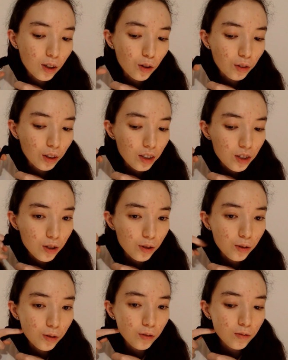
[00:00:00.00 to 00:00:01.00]
over it
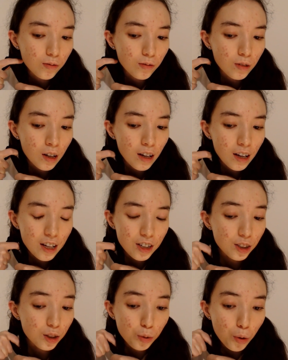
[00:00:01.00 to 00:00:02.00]
too. And
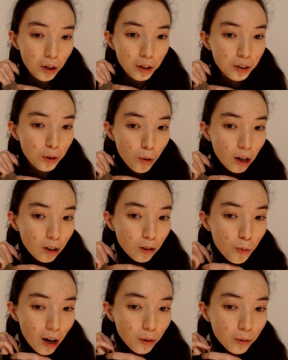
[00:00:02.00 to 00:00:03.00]
just twirl it
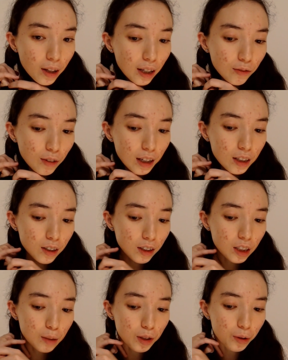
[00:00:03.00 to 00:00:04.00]
around like that.
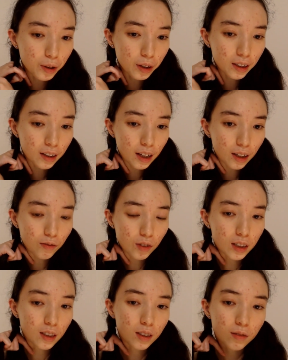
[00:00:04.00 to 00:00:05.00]
Keep doing it like
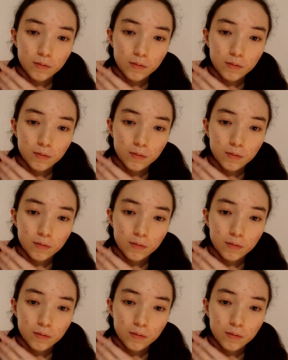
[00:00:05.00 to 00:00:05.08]
this.